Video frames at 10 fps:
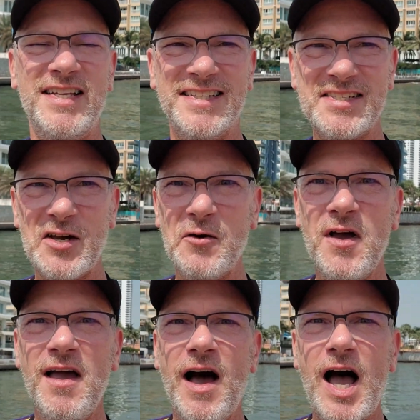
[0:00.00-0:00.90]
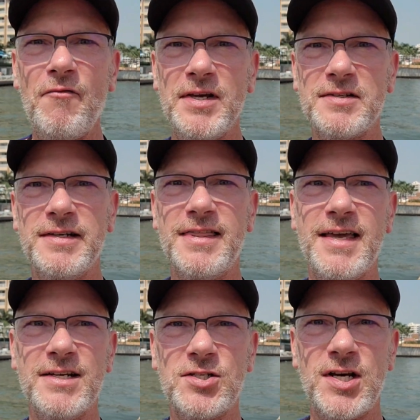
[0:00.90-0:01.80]
So obviously
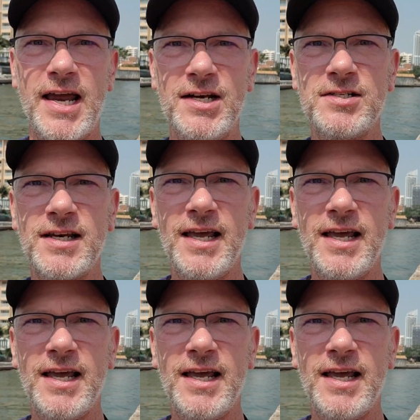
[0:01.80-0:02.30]
things changed,